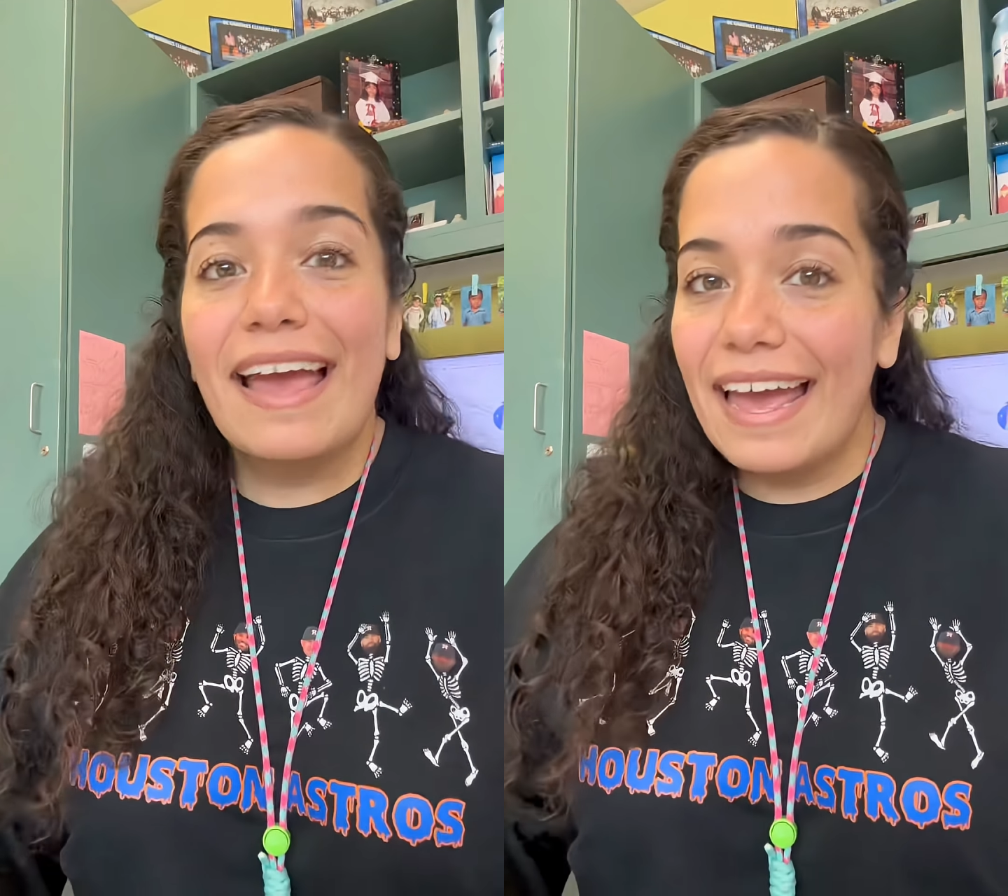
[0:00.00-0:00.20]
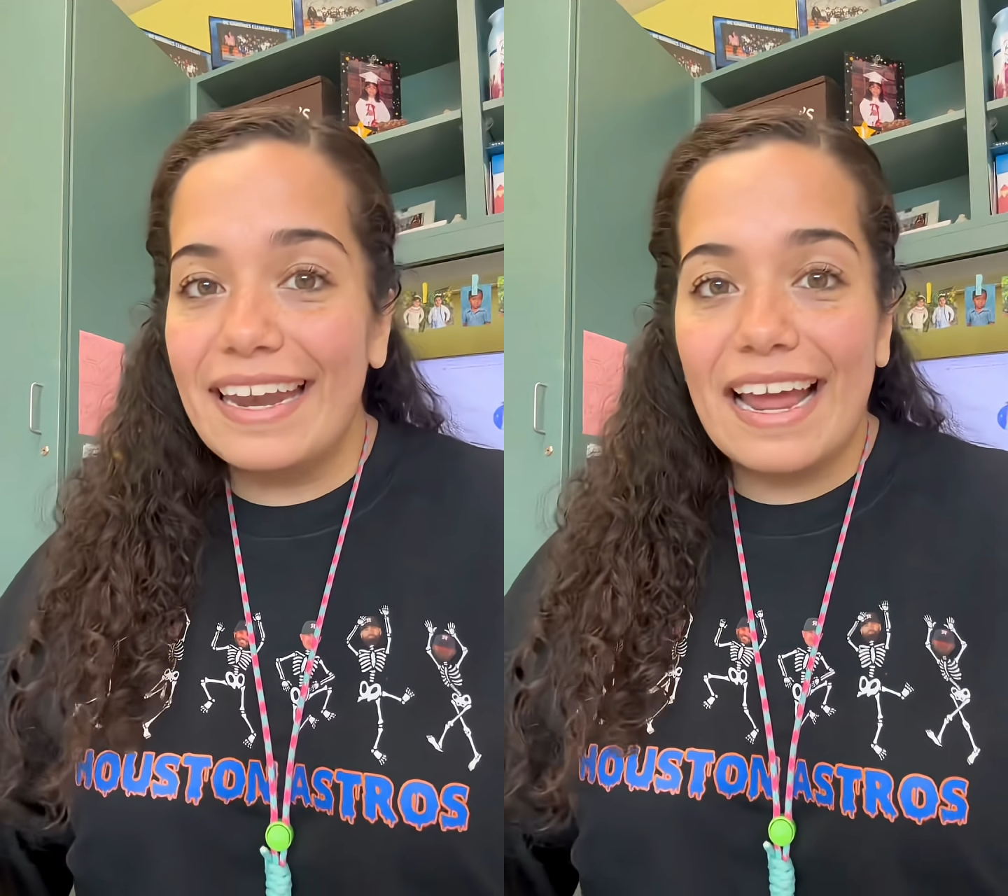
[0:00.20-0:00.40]

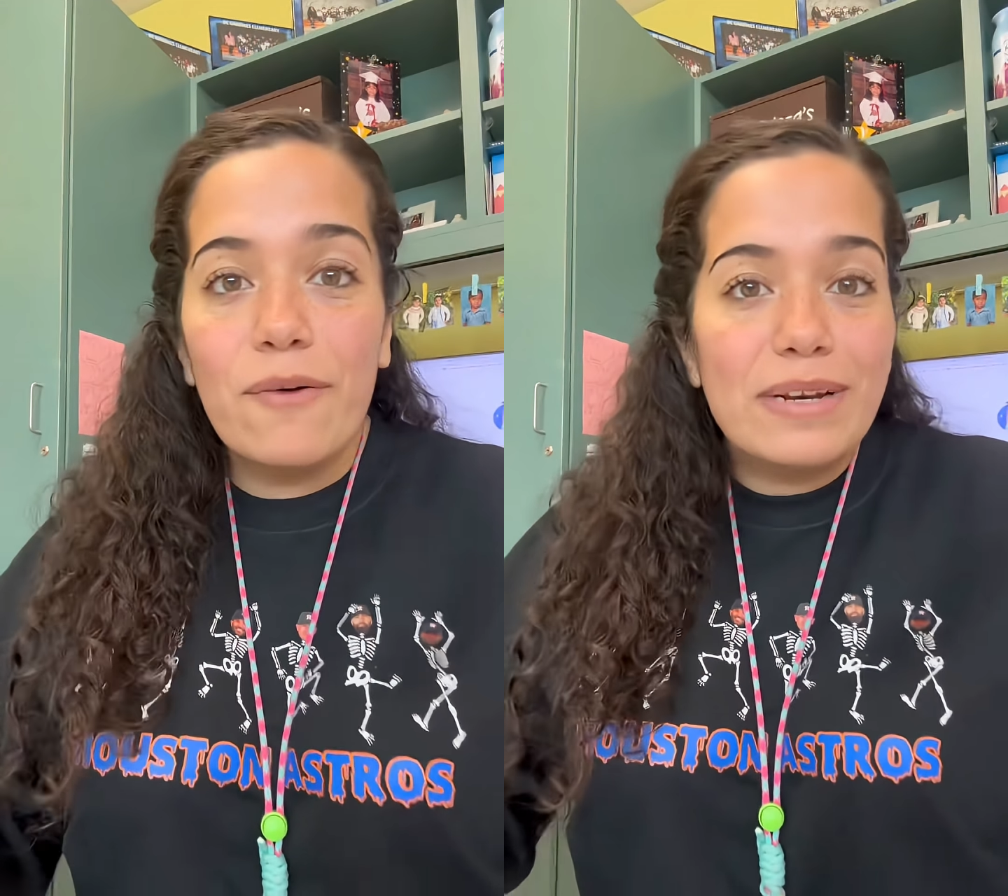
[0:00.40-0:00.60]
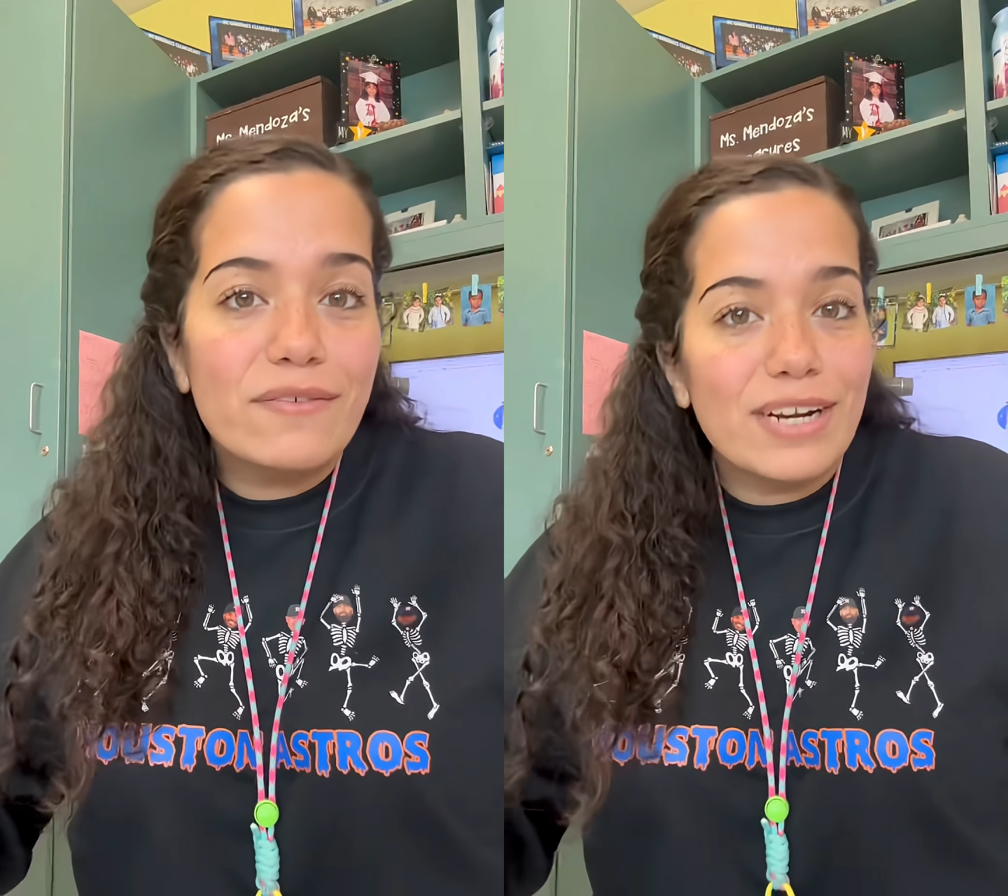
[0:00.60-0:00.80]
And
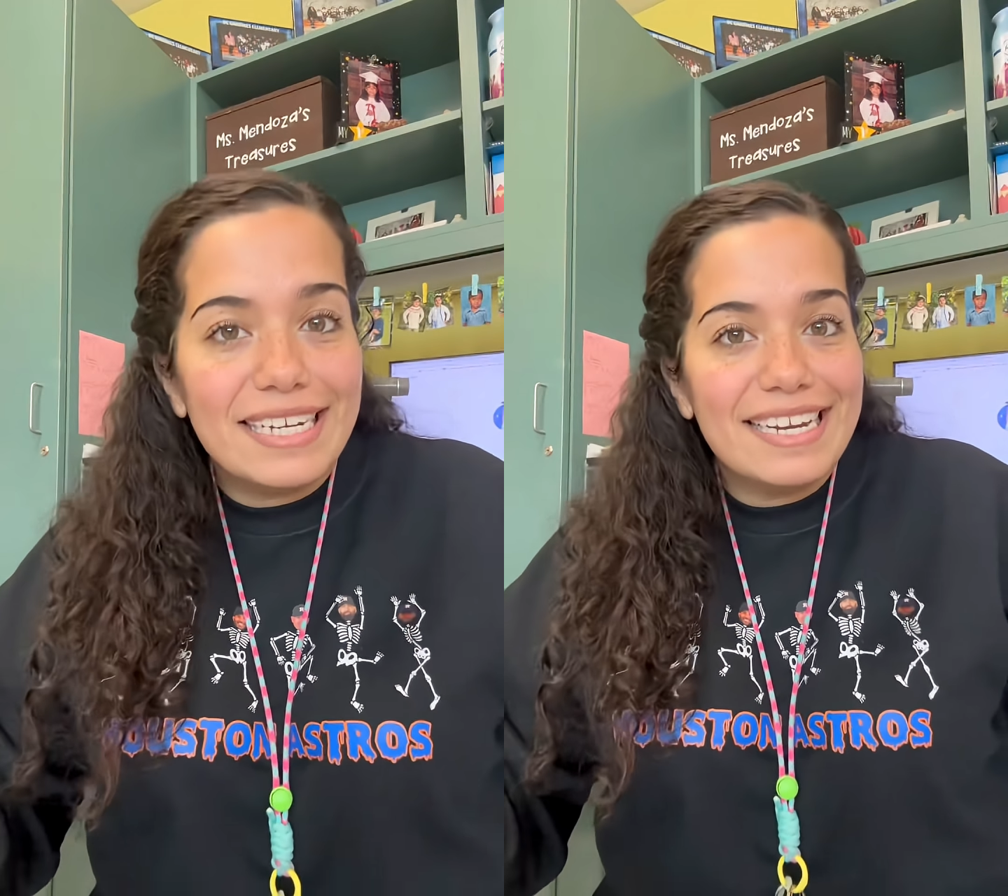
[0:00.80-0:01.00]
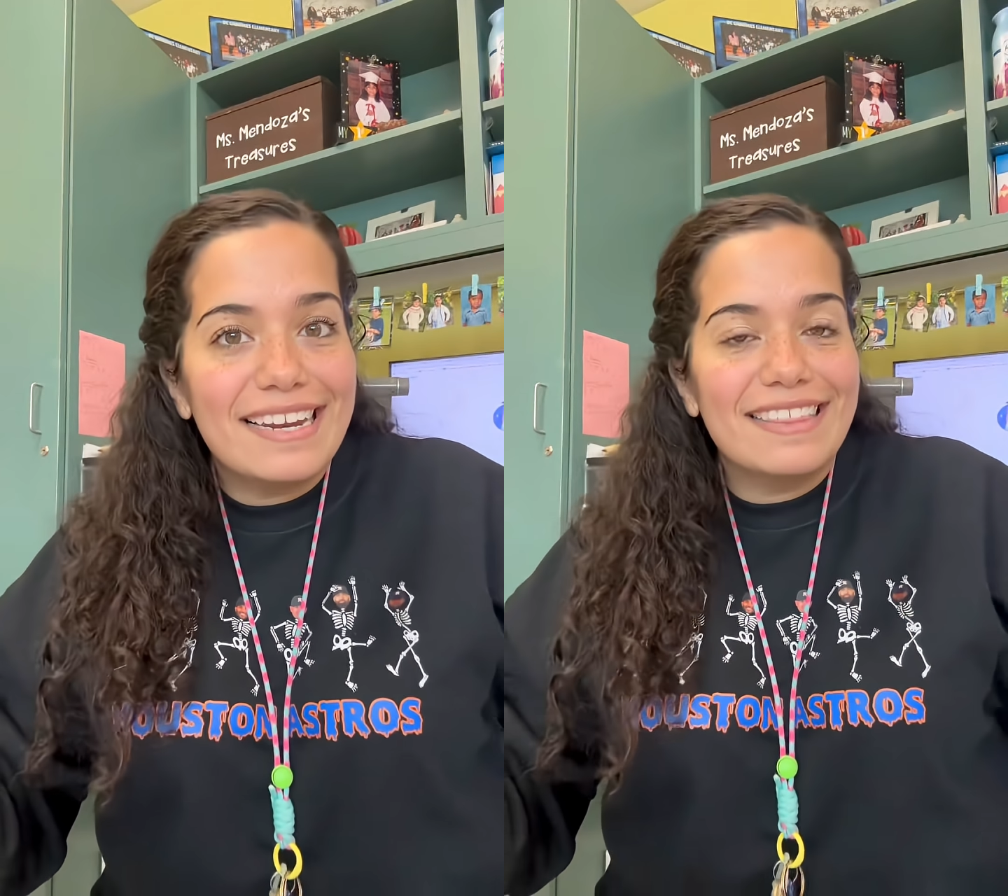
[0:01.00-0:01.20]
now whenever I
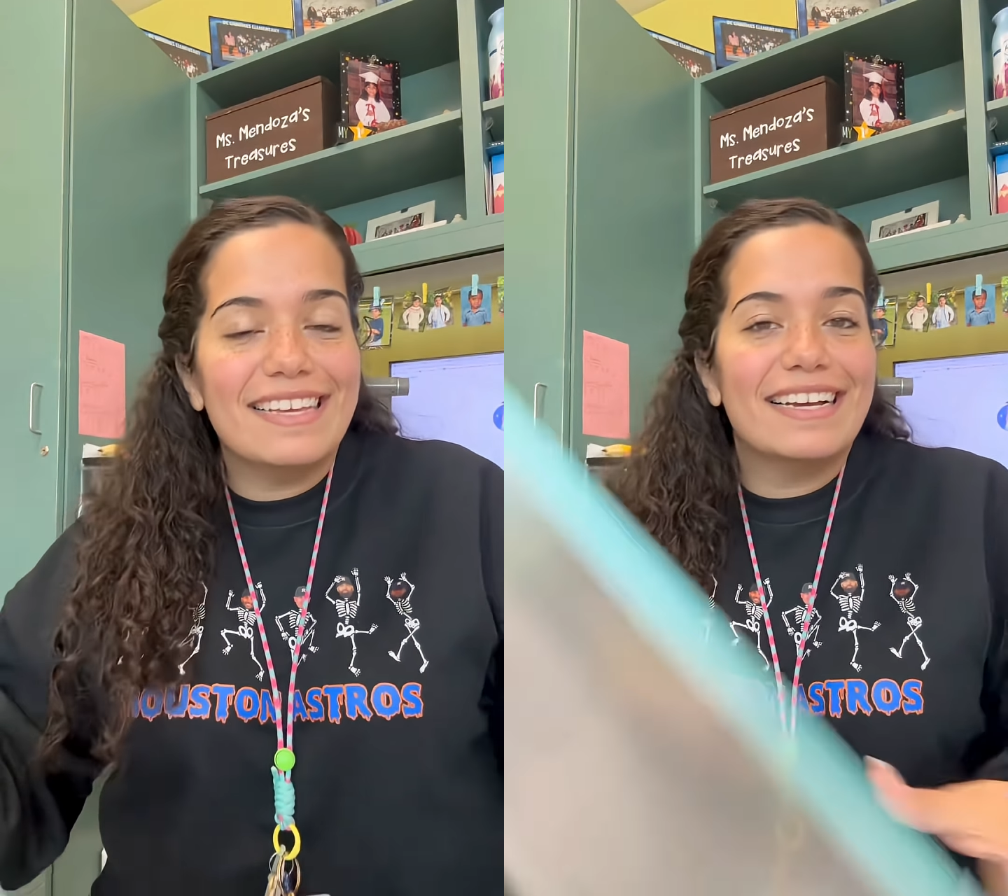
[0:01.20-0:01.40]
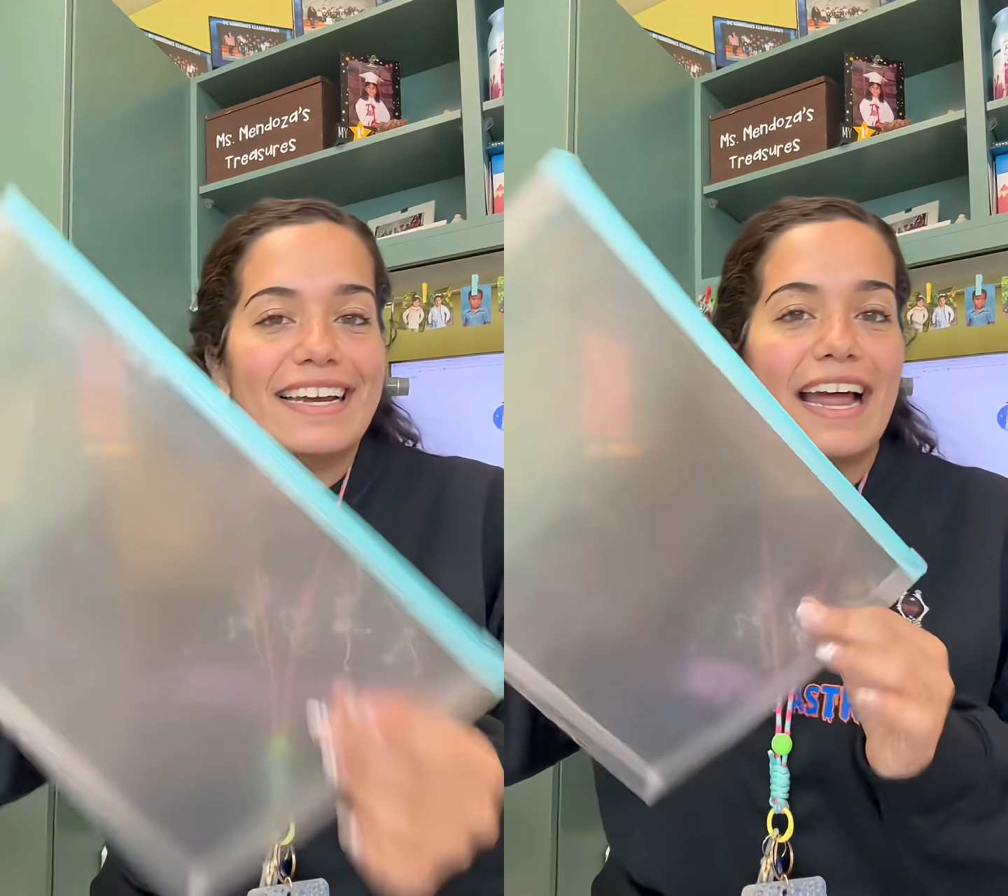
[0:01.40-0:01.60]
need
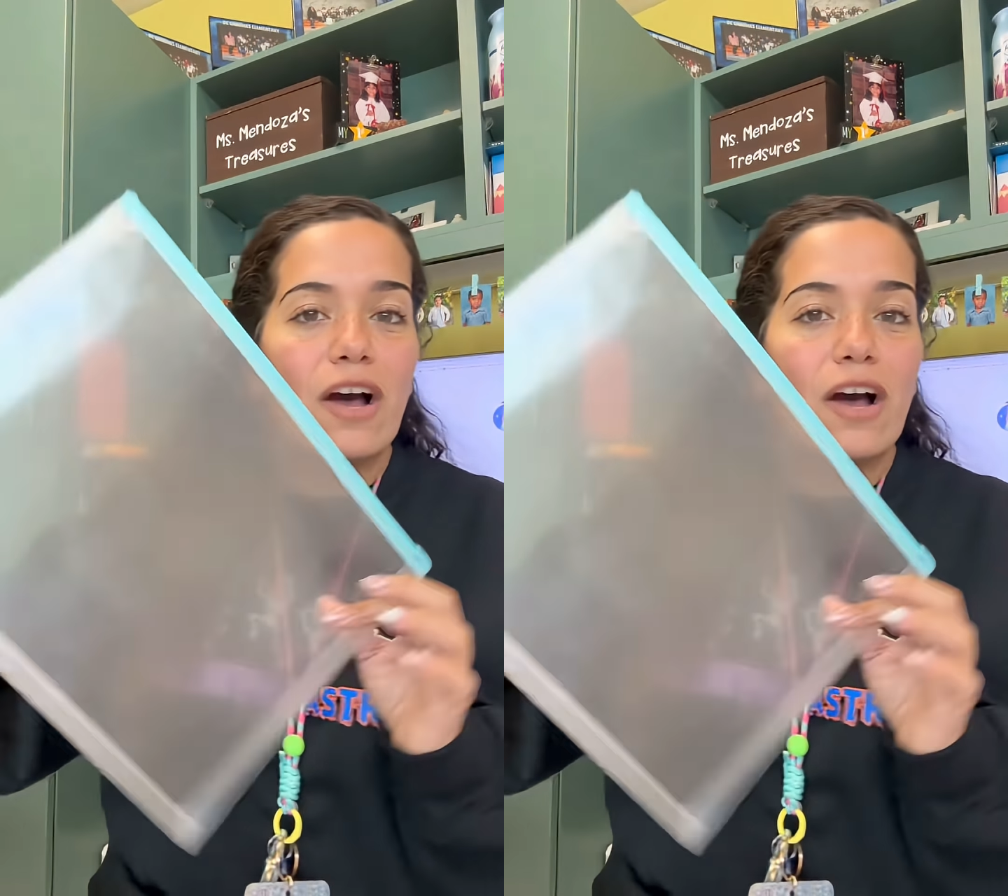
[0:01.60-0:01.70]
anything cut,